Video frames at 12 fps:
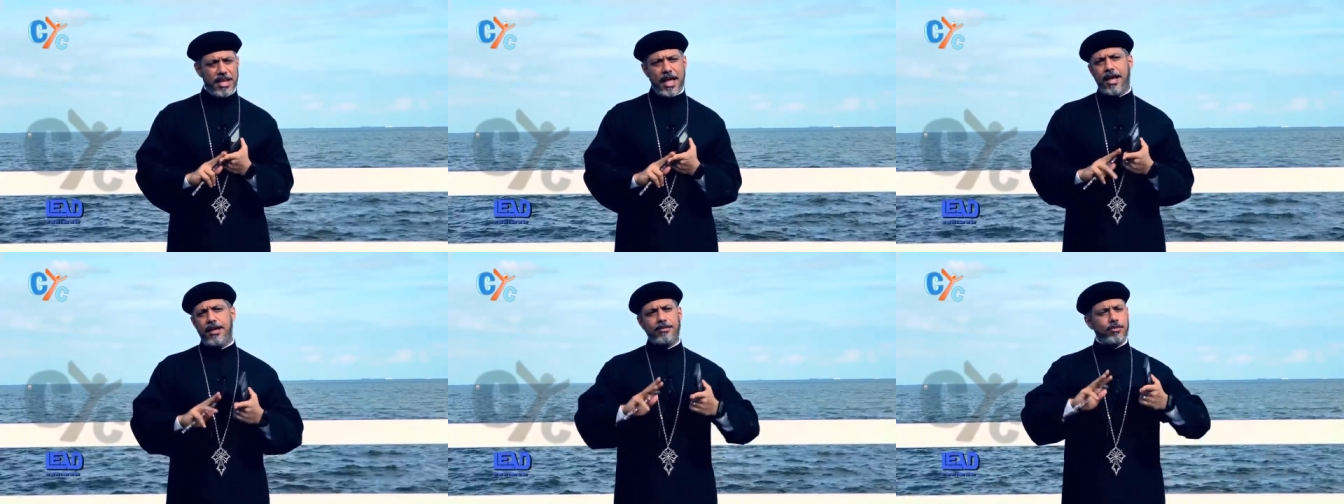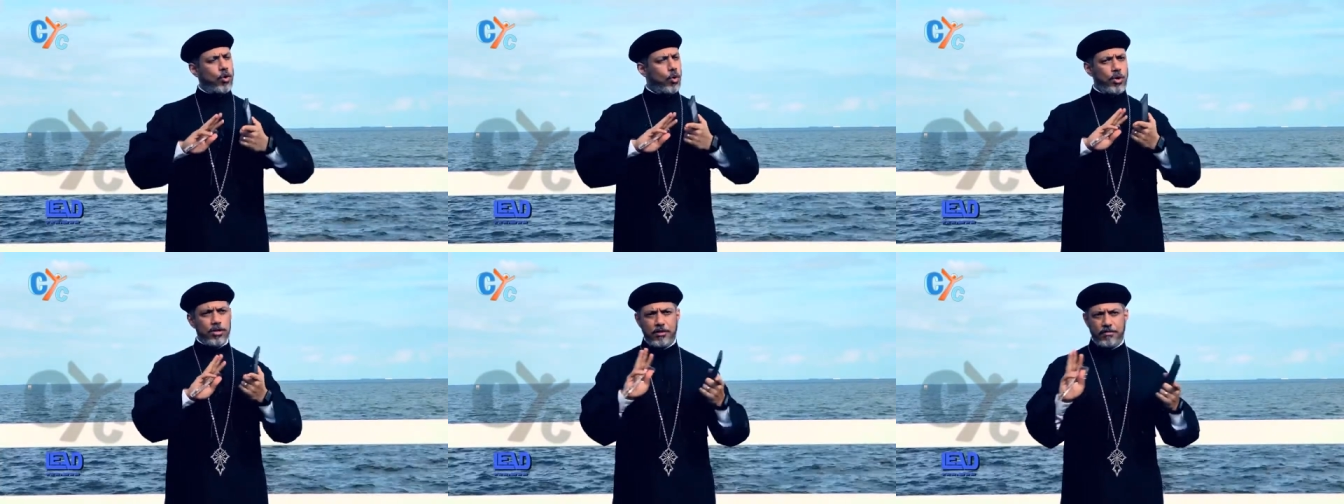and
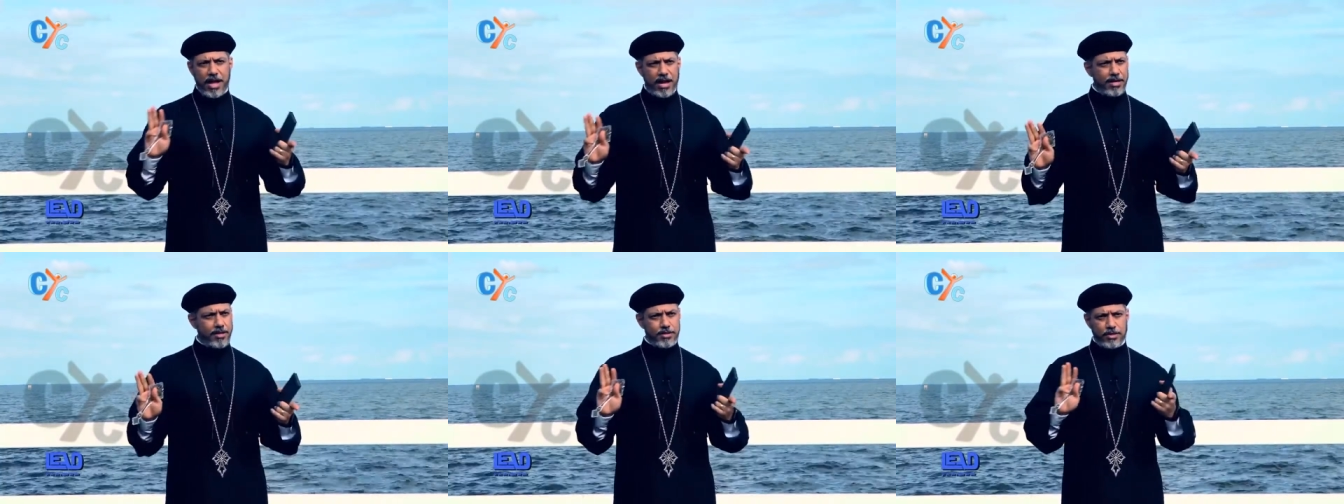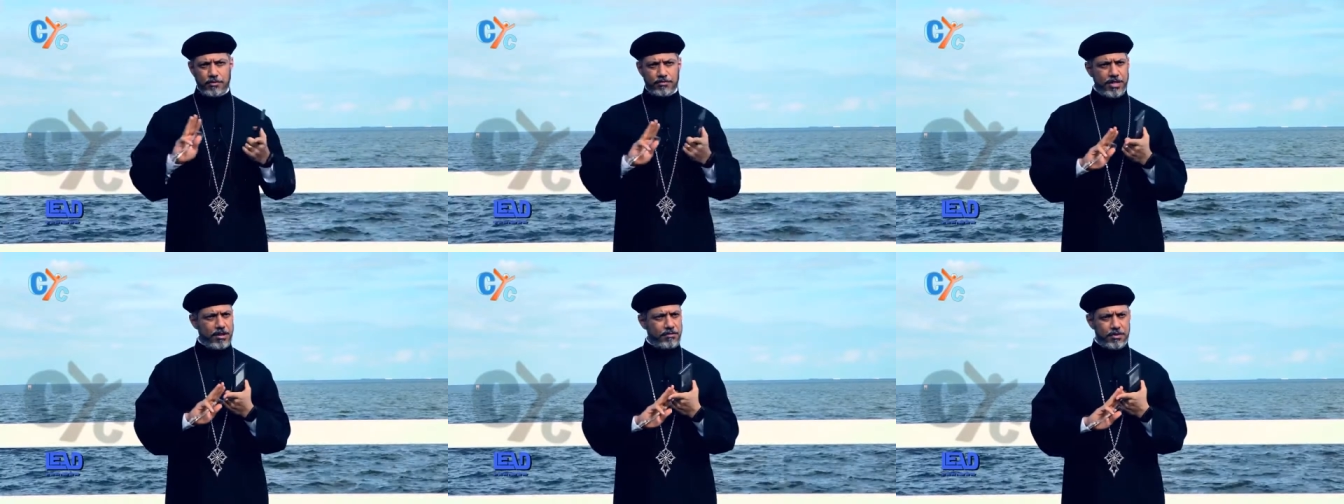all the values of
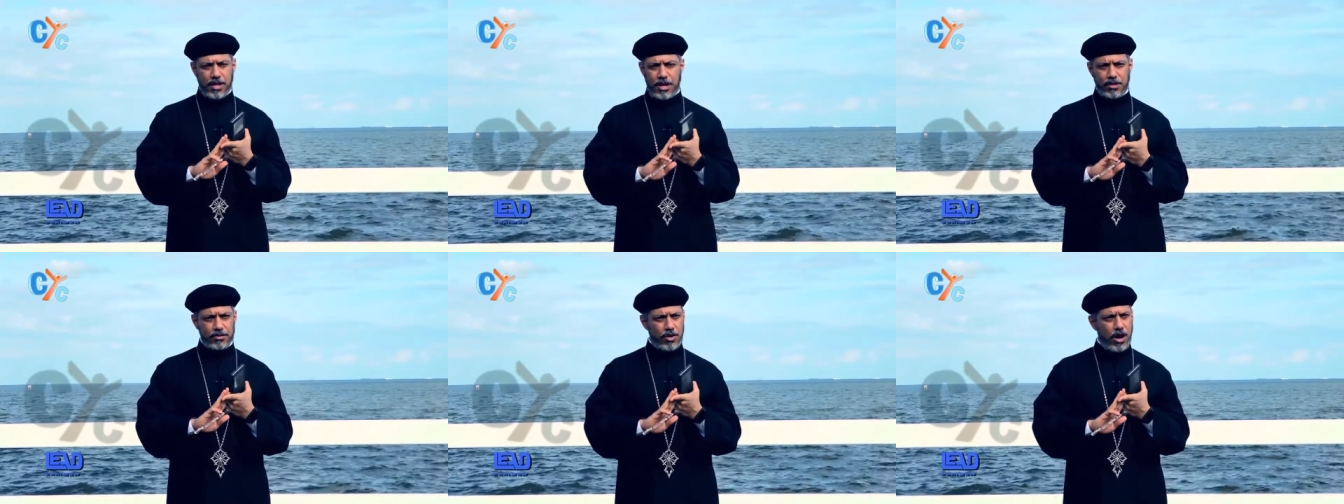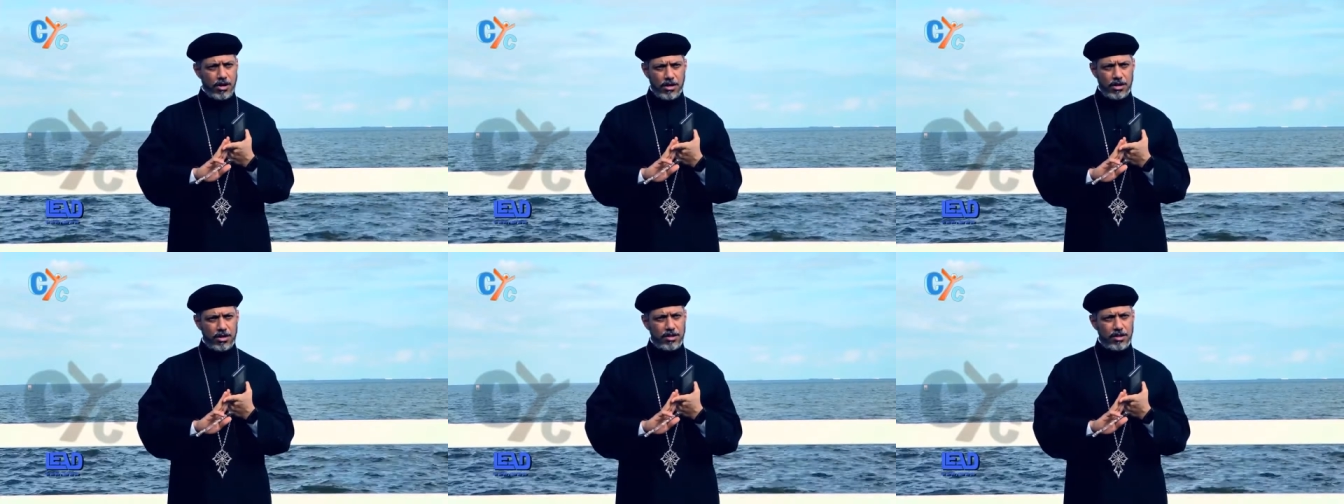David are wrong,